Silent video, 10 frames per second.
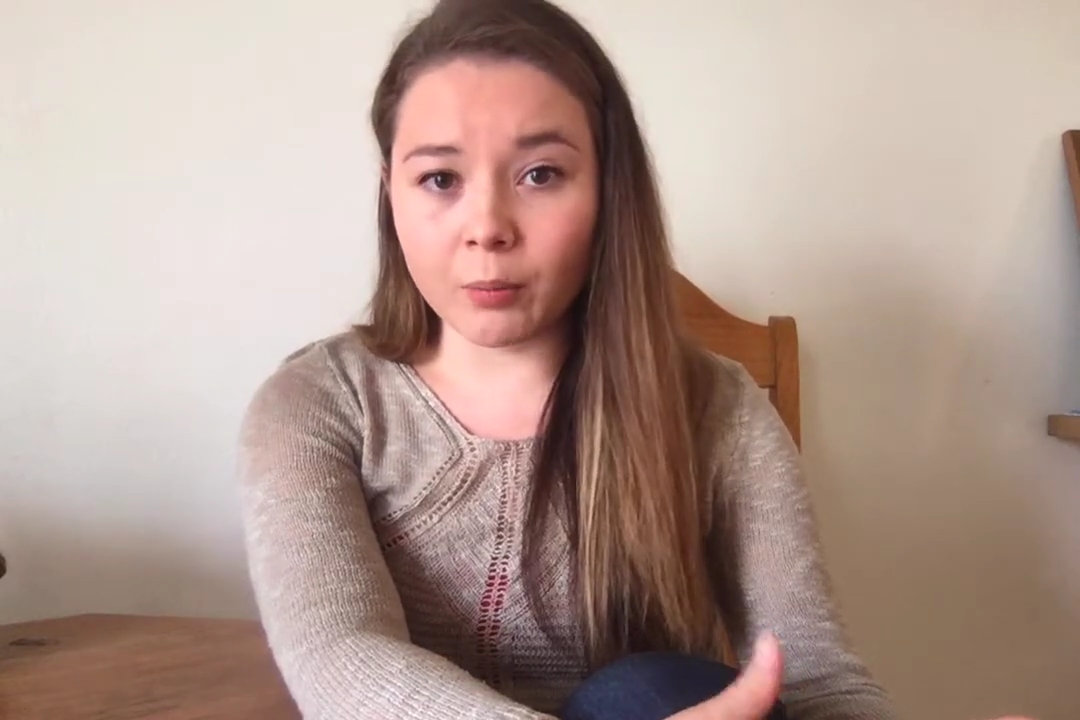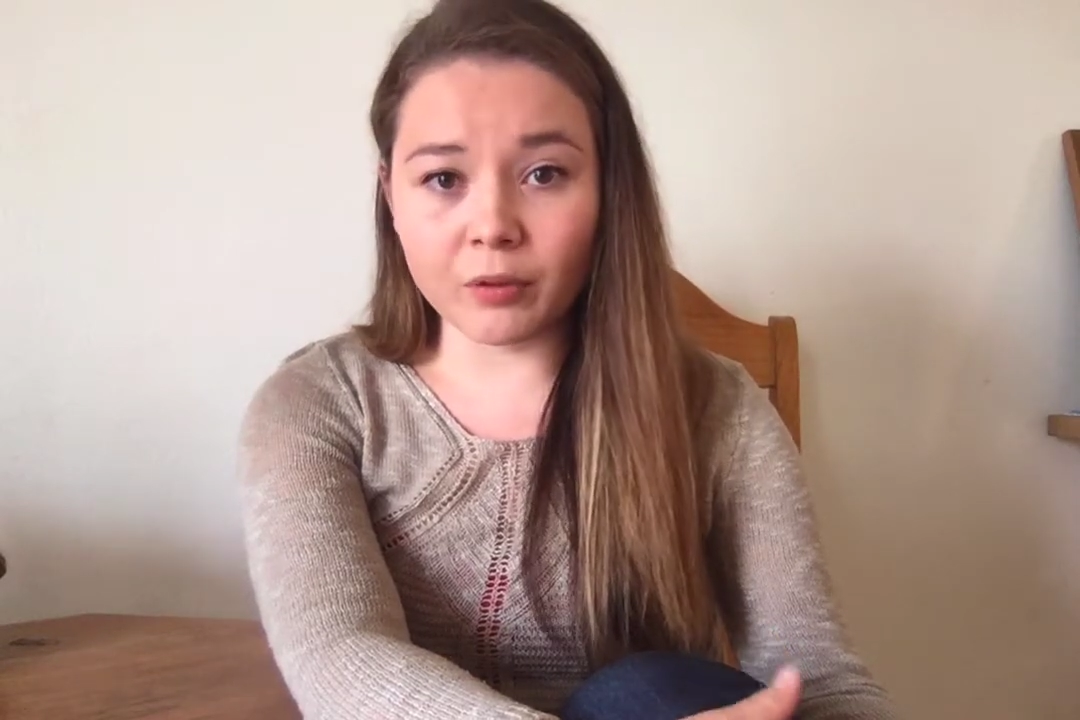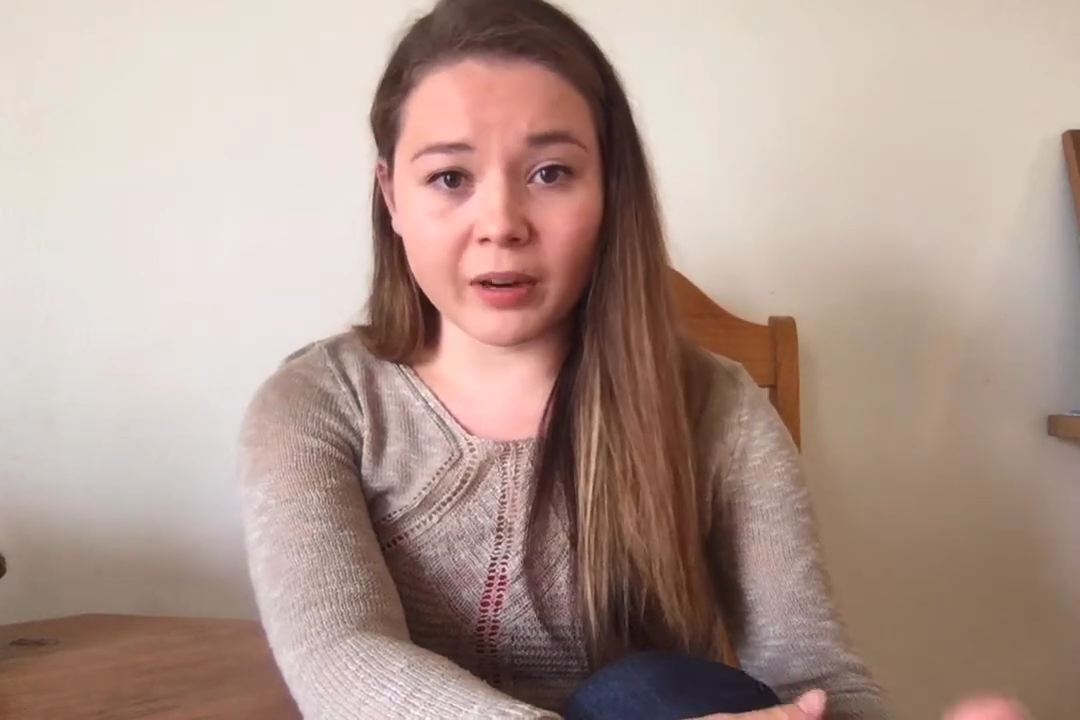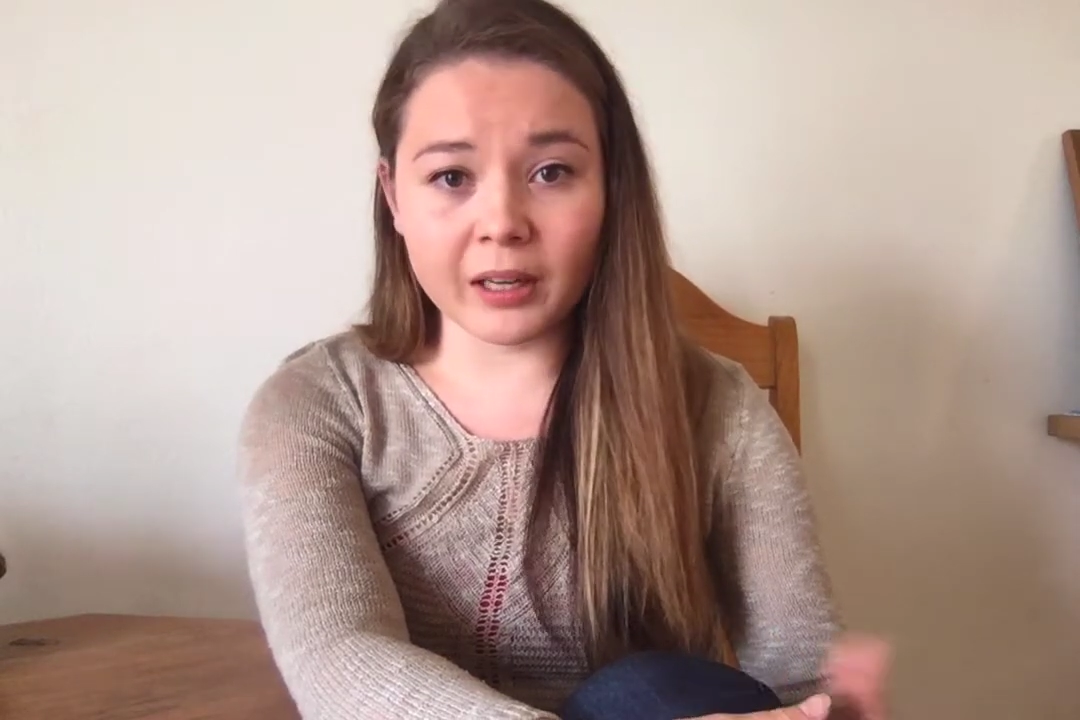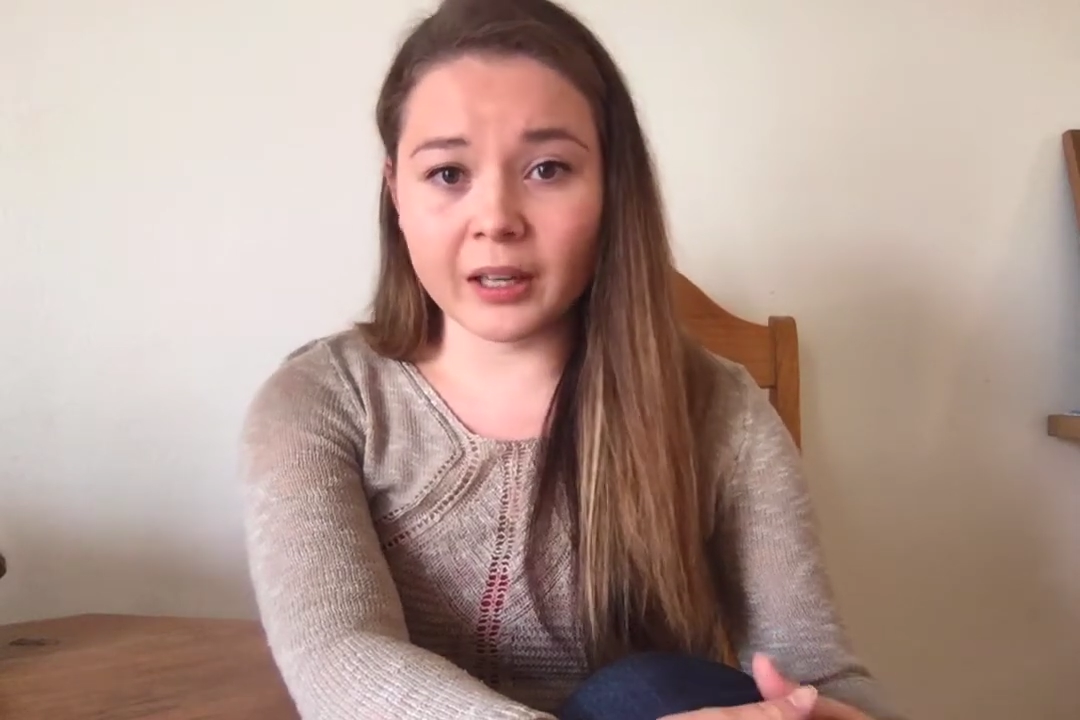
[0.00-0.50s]

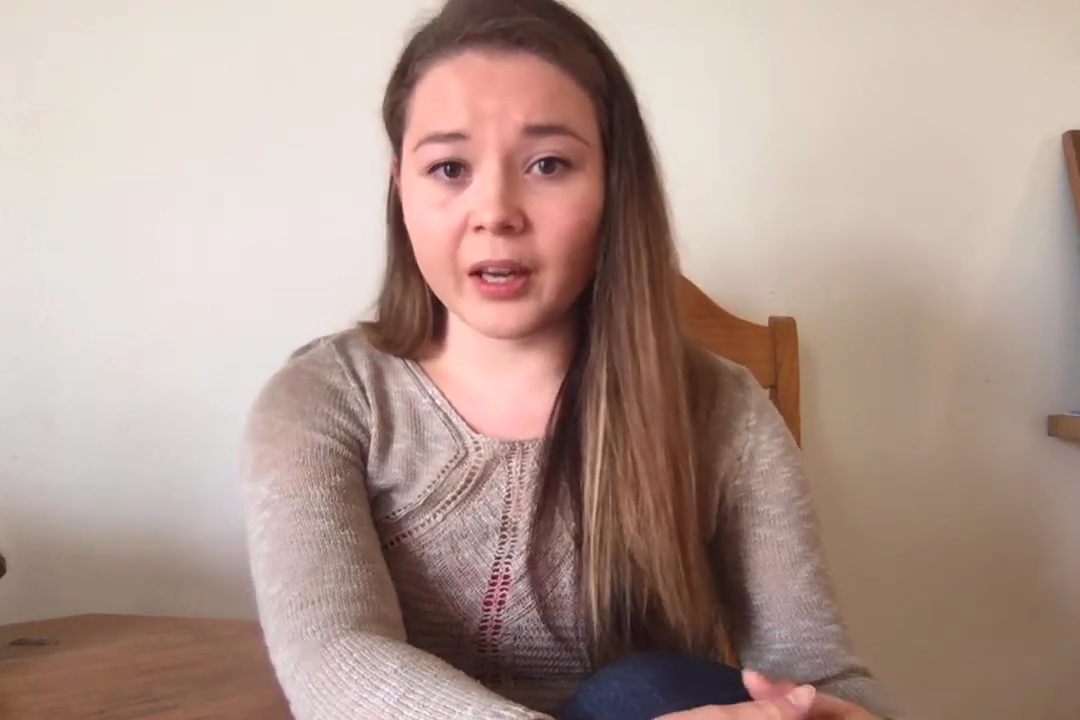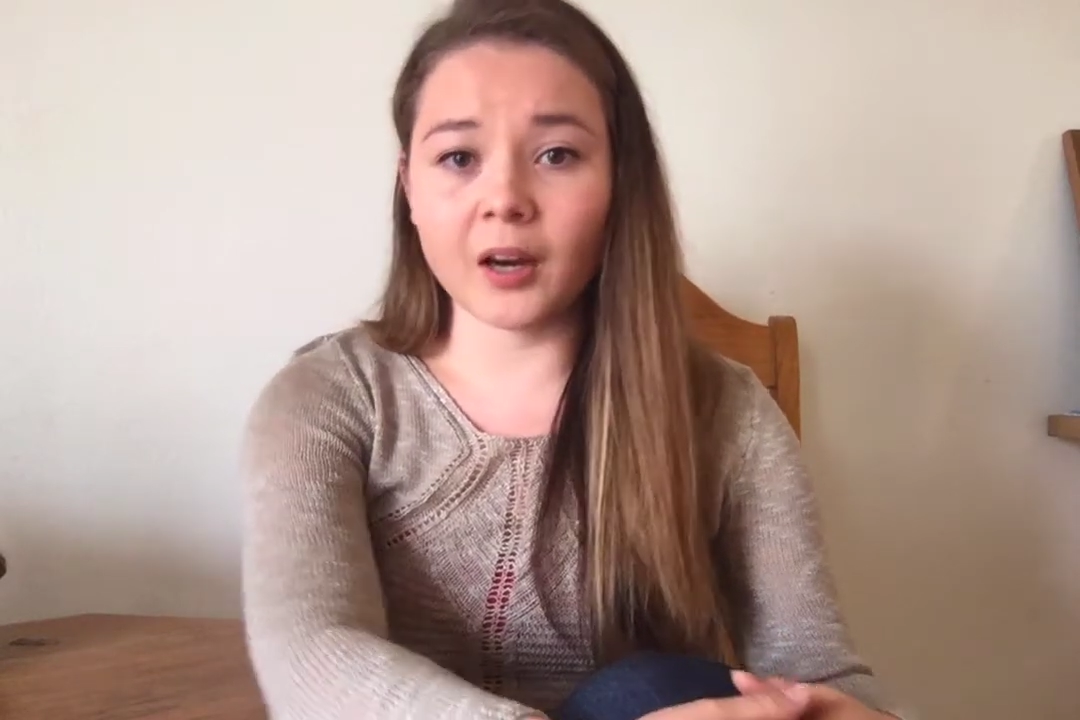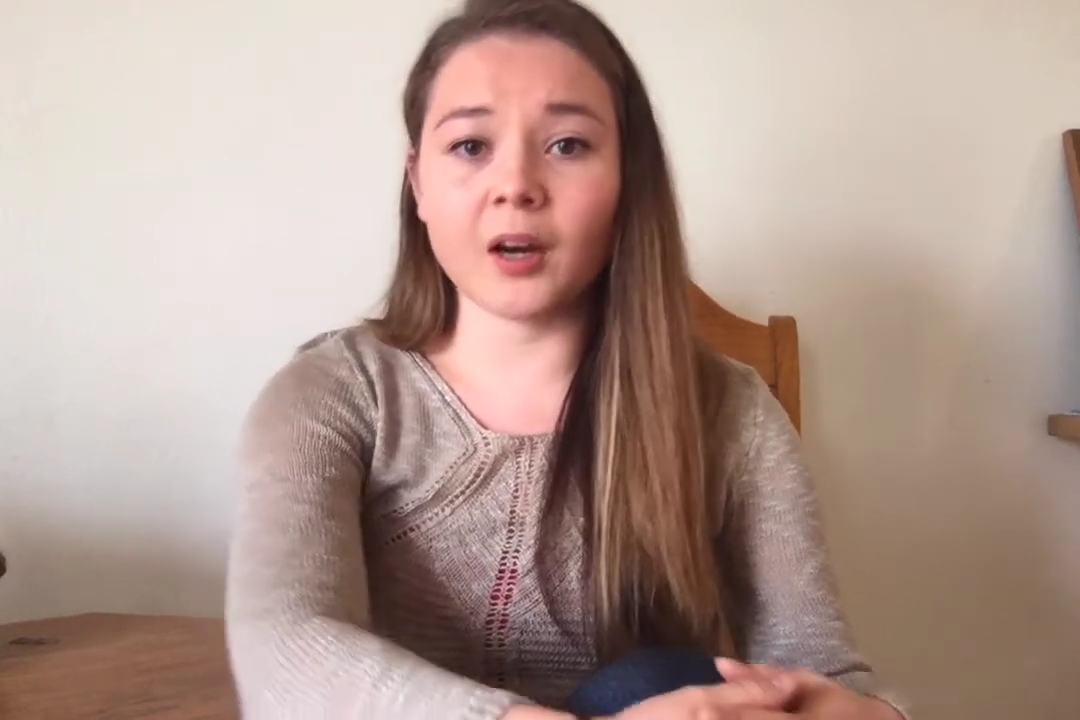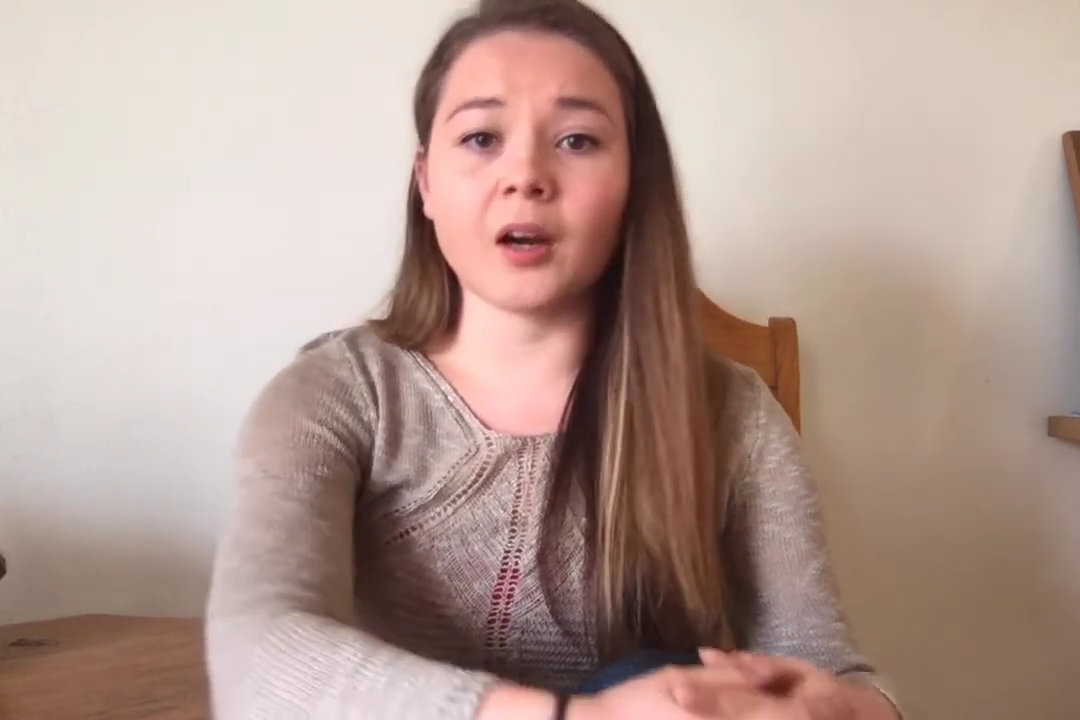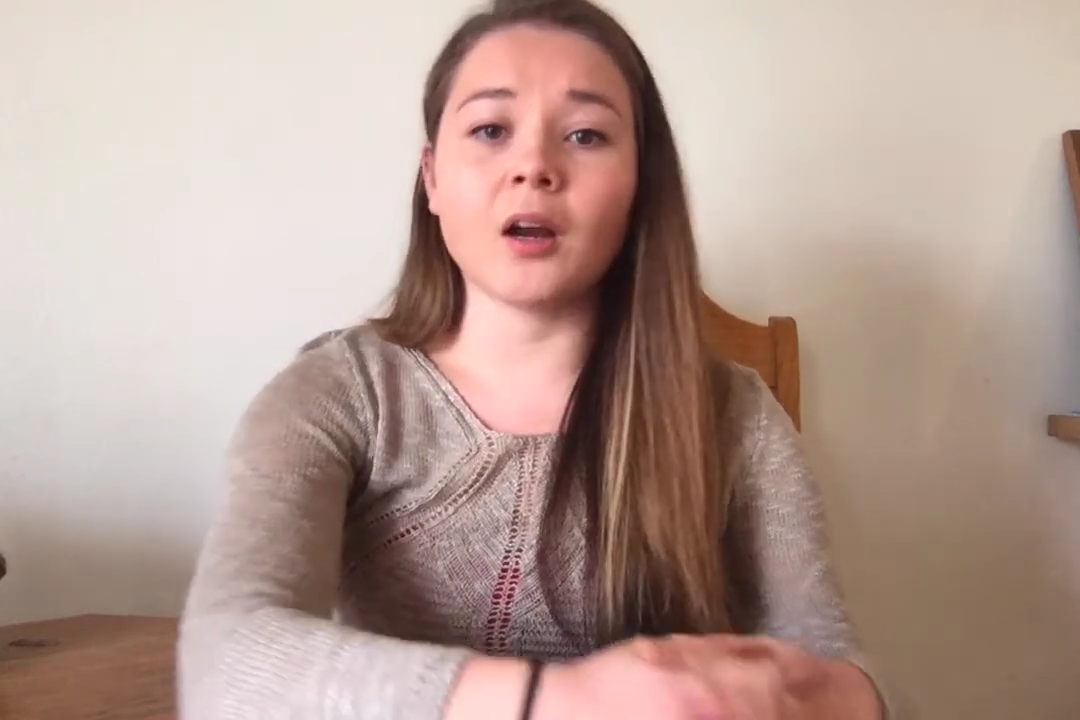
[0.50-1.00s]
providing
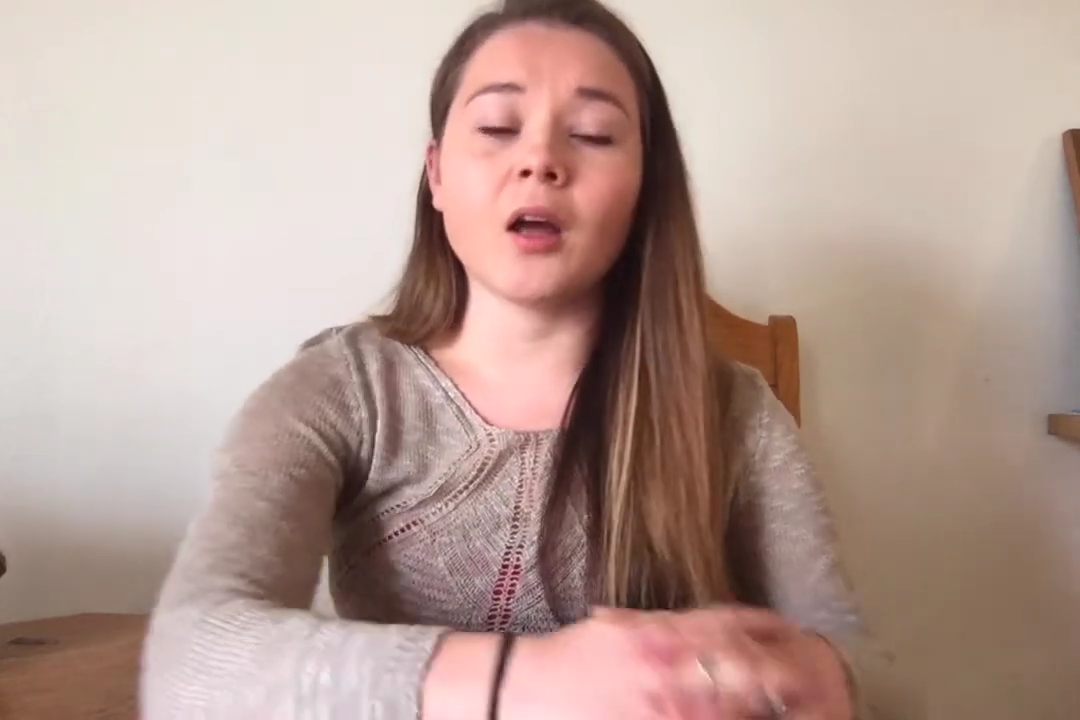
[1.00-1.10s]
care.